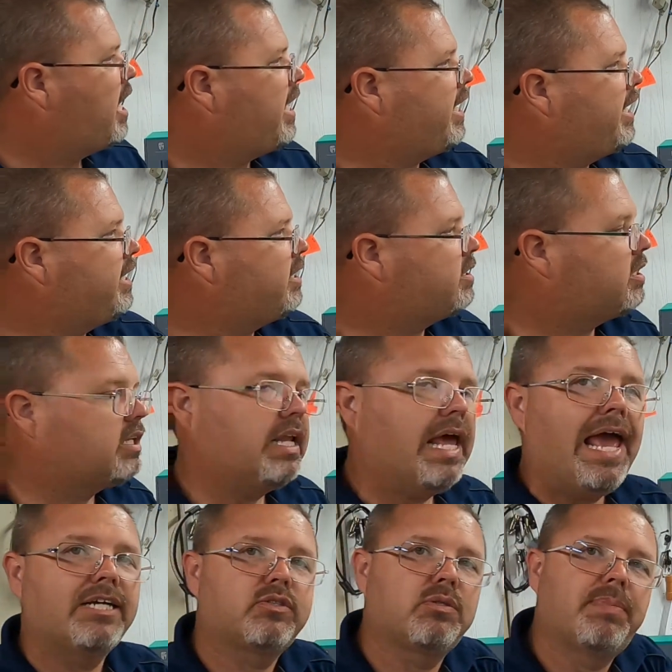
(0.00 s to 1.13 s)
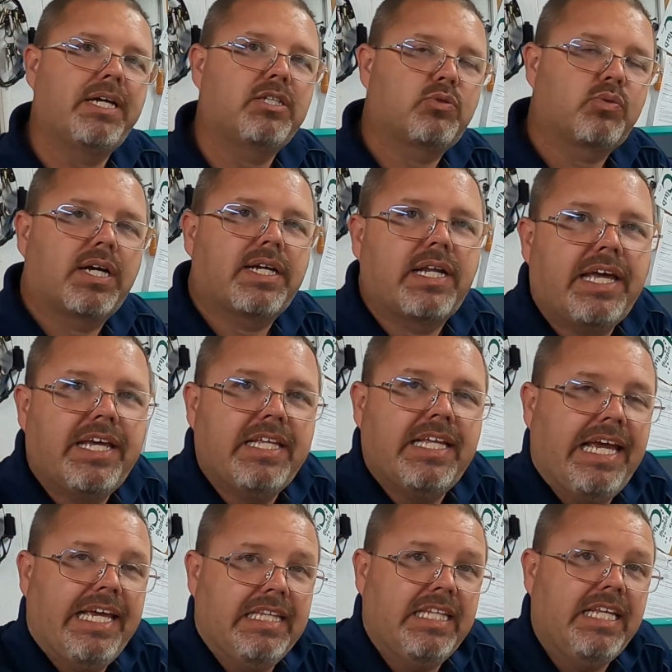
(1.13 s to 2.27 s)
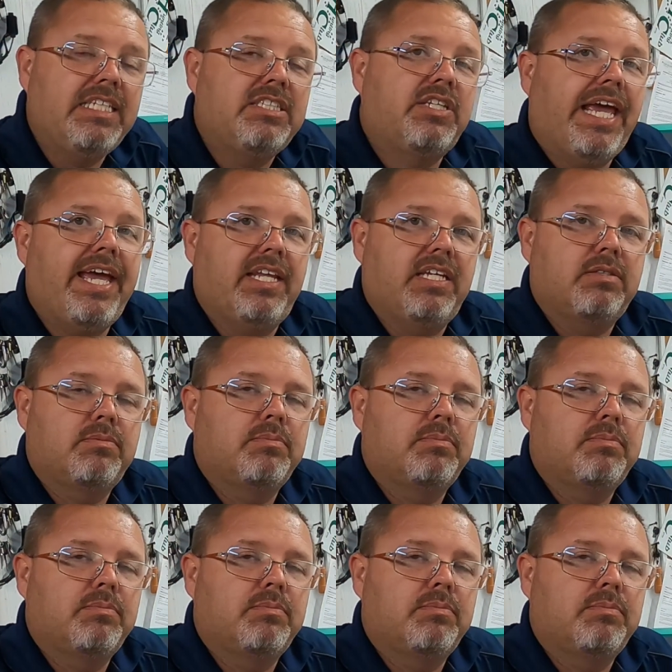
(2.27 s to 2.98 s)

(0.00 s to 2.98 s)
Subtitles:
And it actually makes where I can at least edit.